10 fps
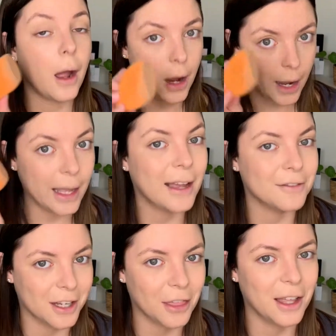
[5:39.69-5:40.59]
I have
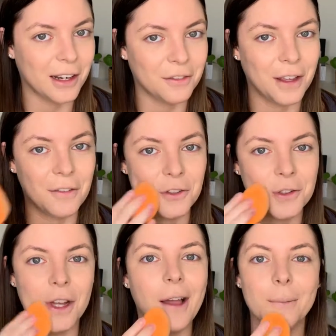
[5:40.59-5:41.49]
done that a fair few
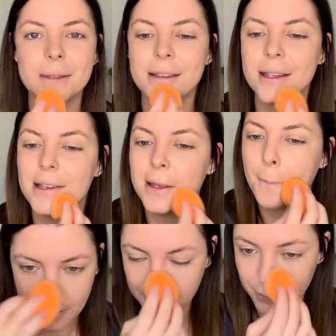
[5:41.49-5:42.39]
times.
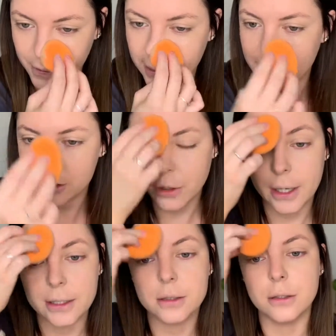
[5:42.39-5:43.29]
I'm really
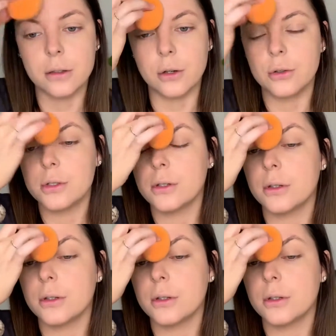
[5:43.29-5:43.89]
trying to not.